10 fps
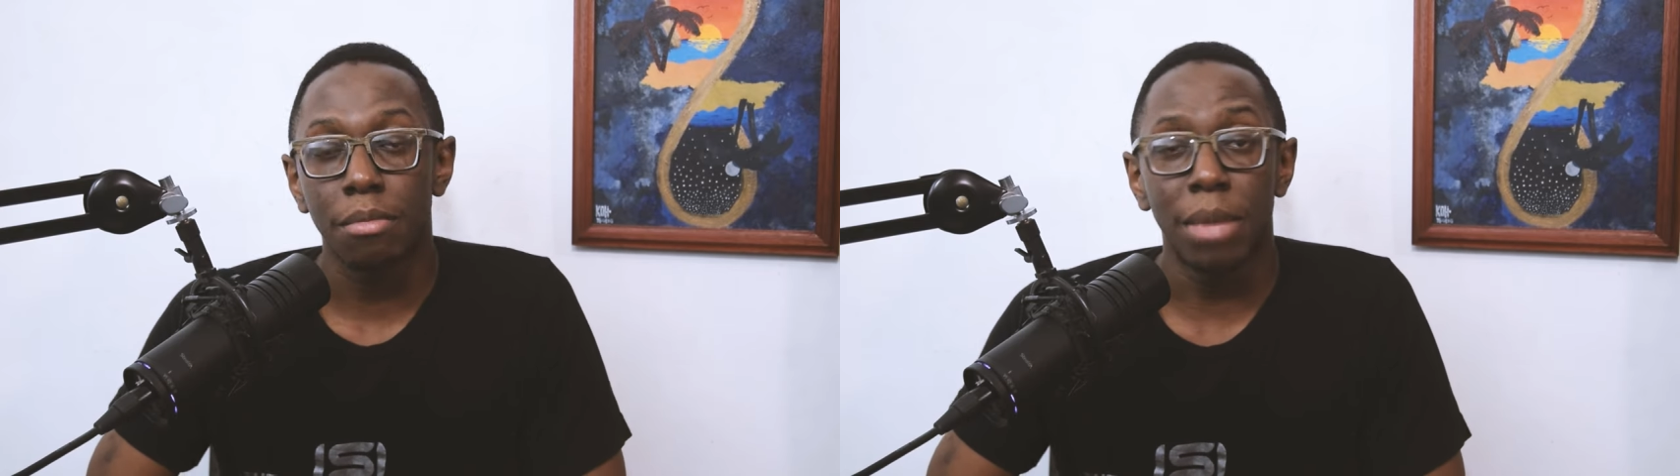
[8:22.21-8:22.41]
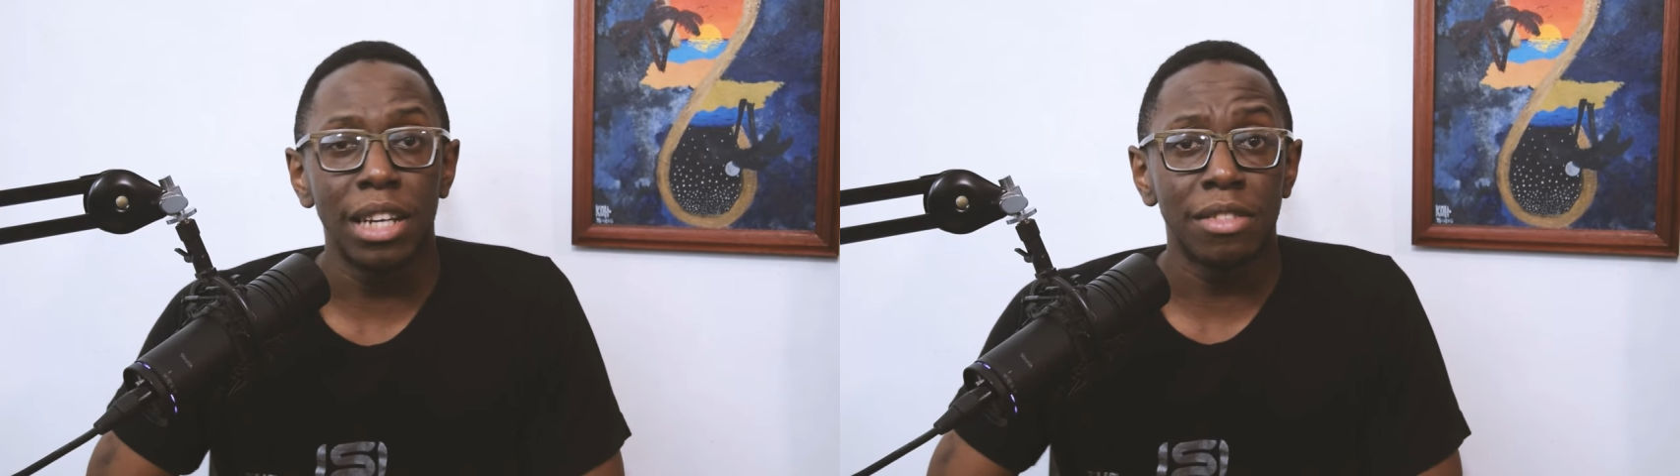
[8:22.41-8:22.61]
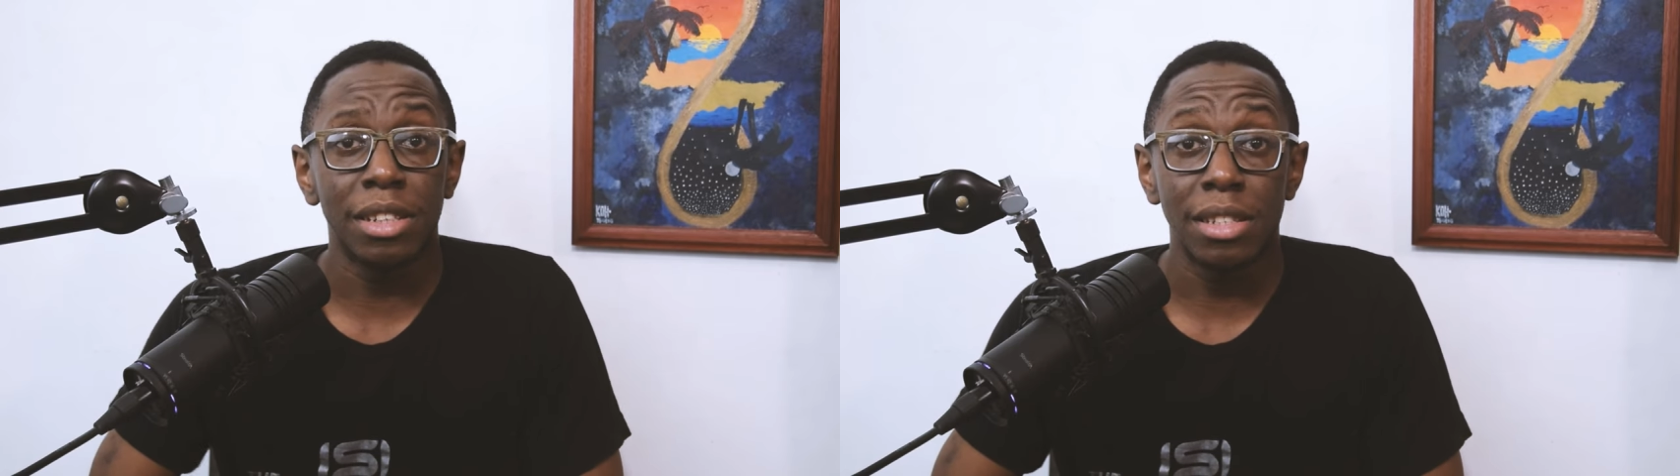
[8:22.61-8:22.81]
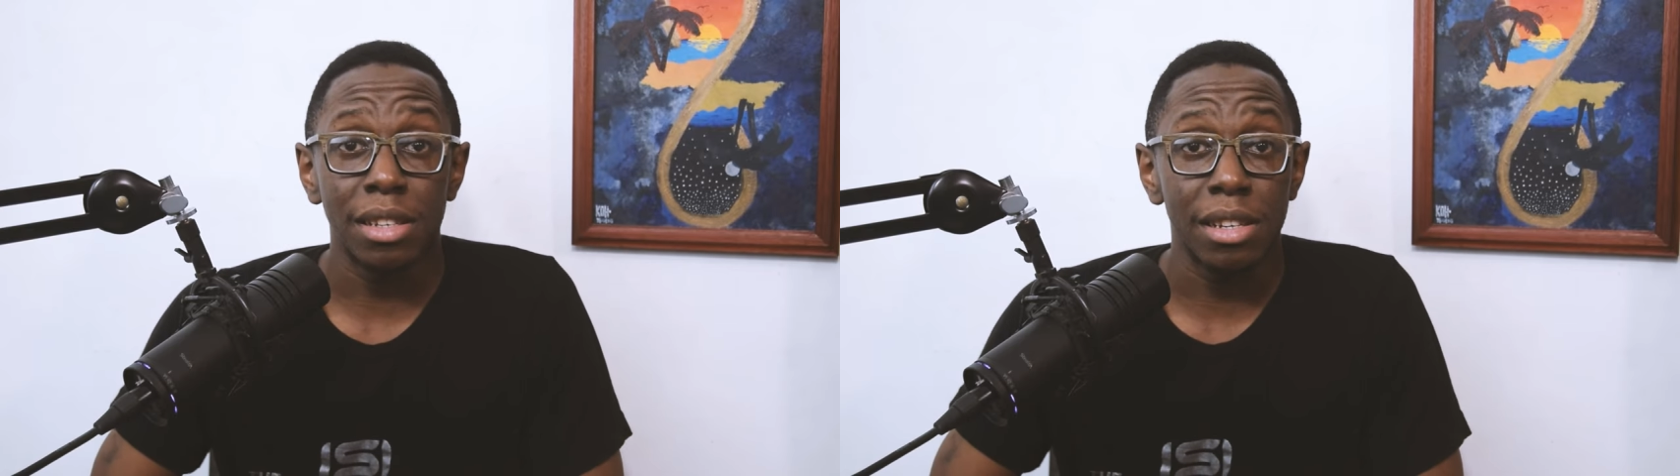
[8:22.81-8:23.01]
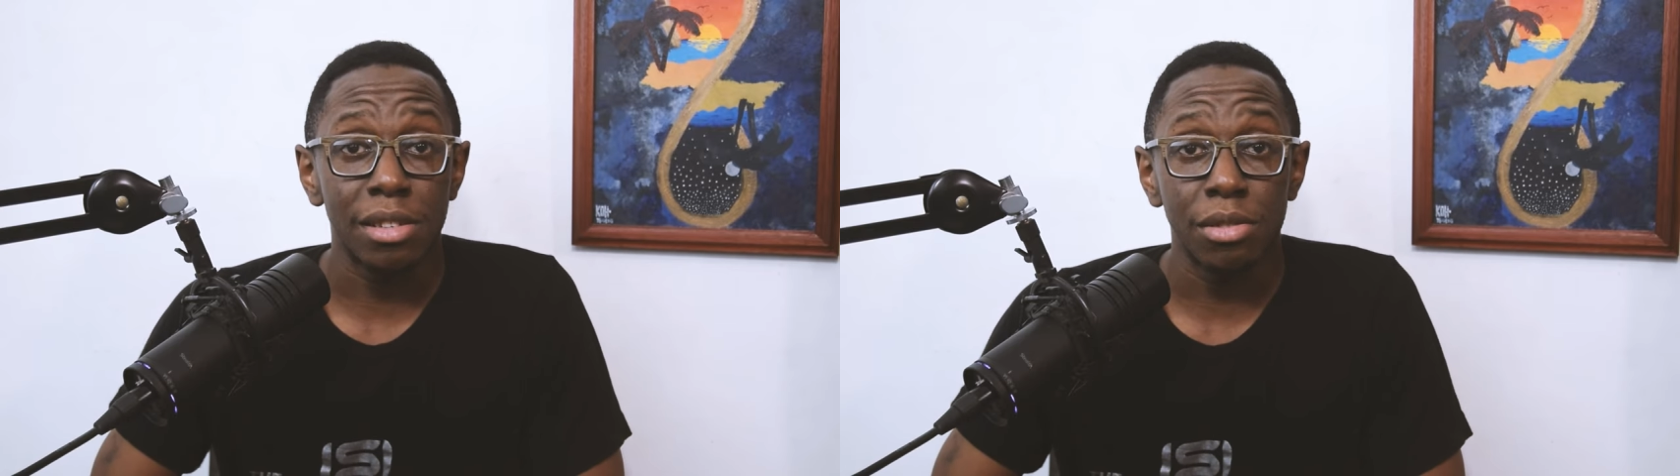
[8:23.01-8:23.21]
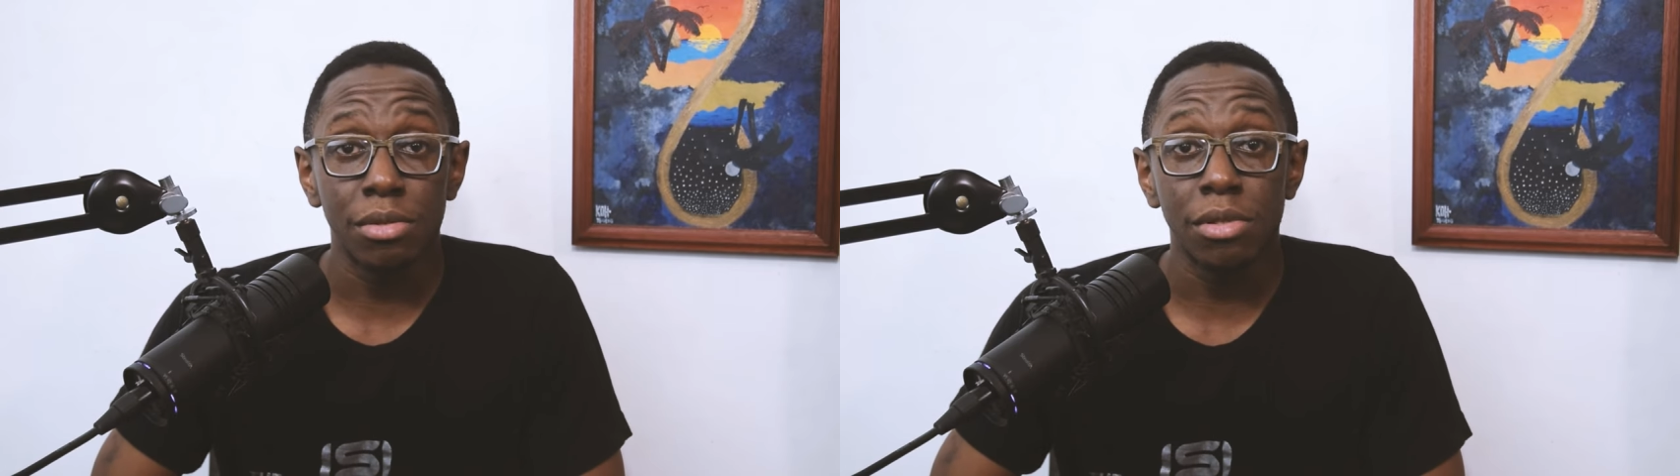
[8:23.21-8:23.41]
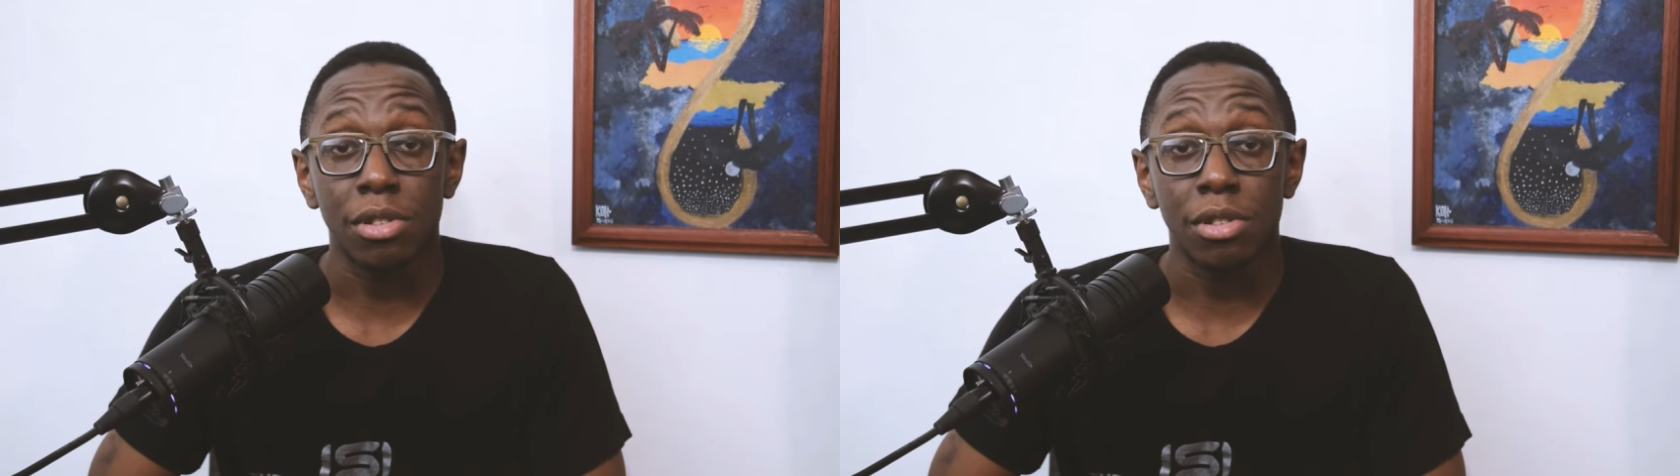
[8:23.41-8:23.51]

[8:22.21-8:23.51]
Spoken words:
Many of these issues